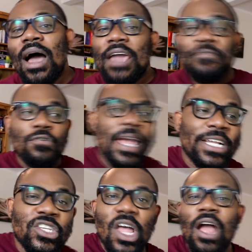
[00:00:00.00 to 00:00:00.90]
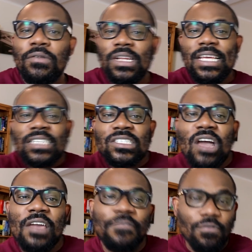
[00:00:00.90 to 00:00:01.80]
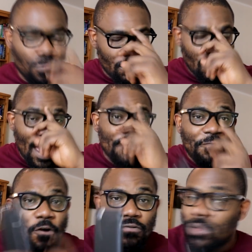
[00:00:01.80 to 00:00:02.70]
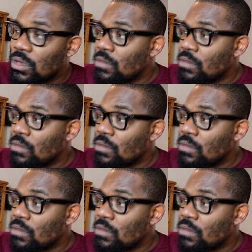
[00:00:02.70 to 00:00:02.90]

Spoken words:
iPhone XR, the latest iPhone